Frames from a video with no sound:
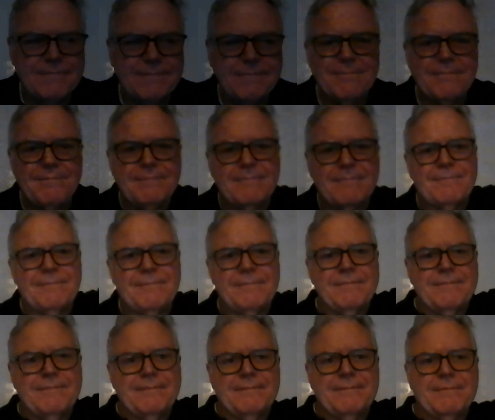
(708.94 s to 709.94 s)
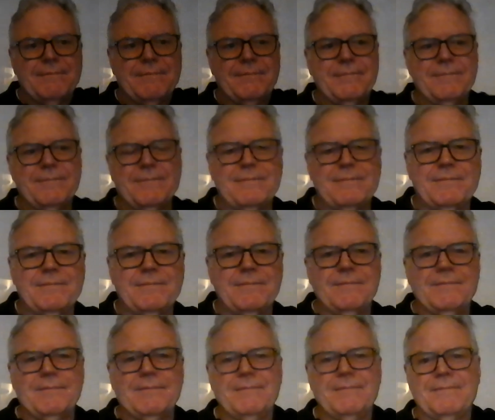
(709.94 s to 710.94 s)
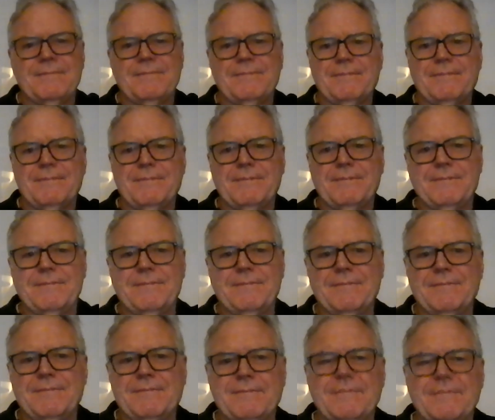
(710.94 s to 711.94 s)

(not speaking)